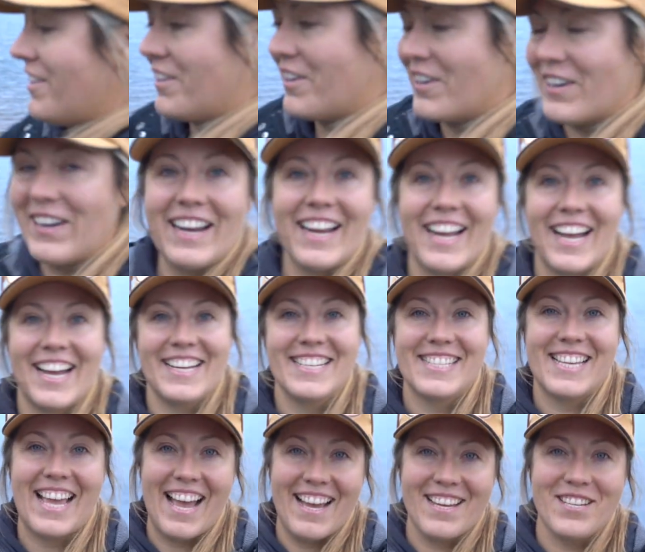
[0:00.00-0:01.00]
All right guys,
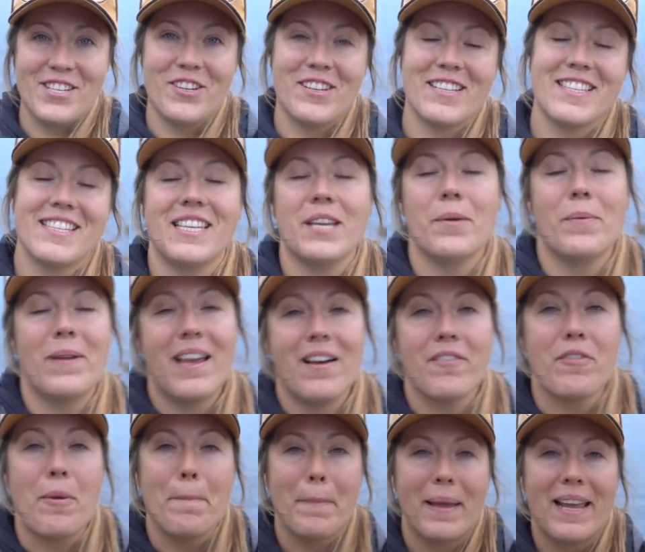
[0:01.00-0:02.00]
as you can see, we
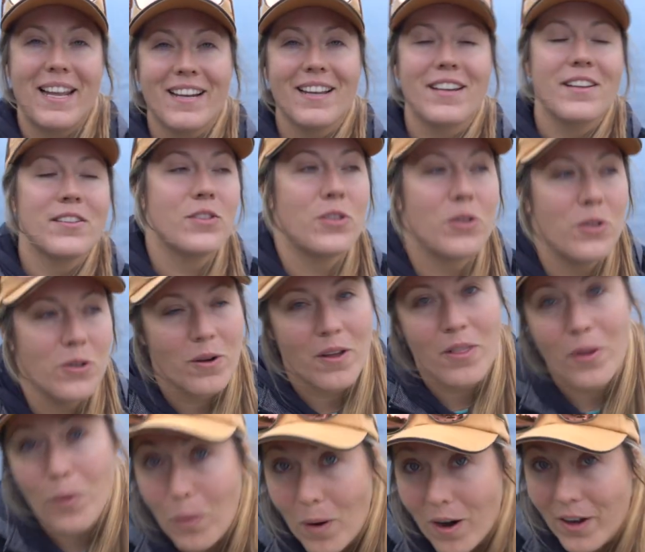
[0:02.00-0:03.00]
have made it to
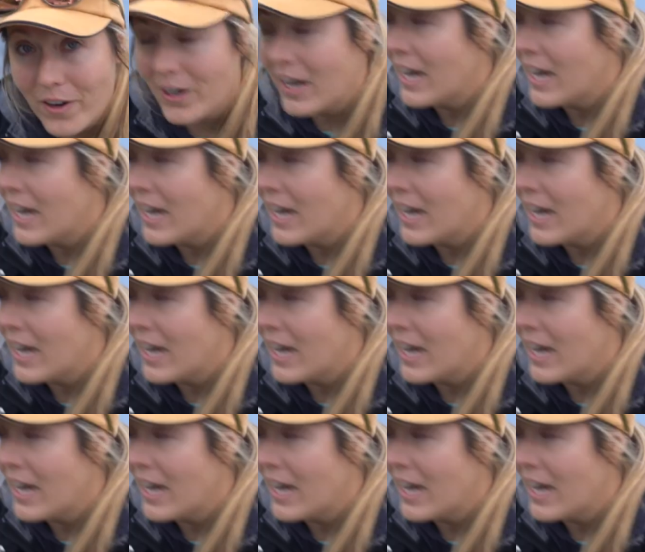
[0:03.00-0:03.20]
the water.